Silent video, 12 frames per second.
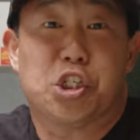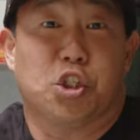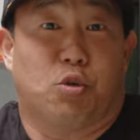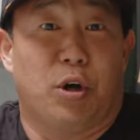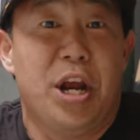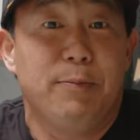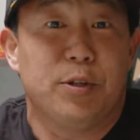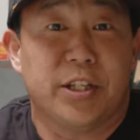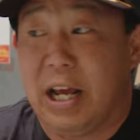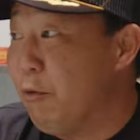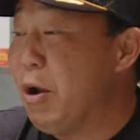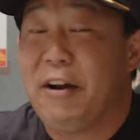script? You
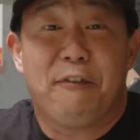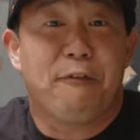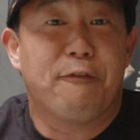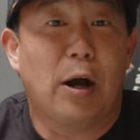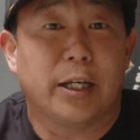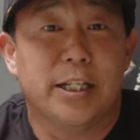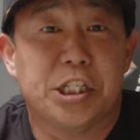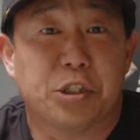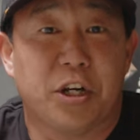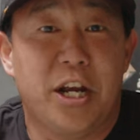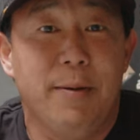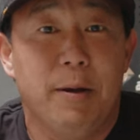think I read a fucking
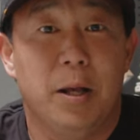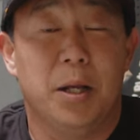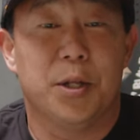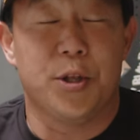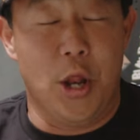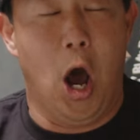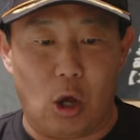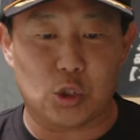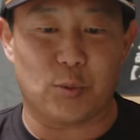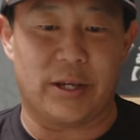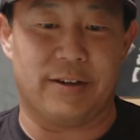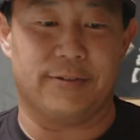script?
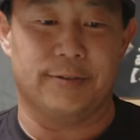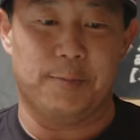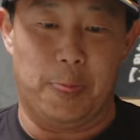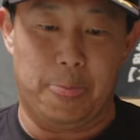No. Wave.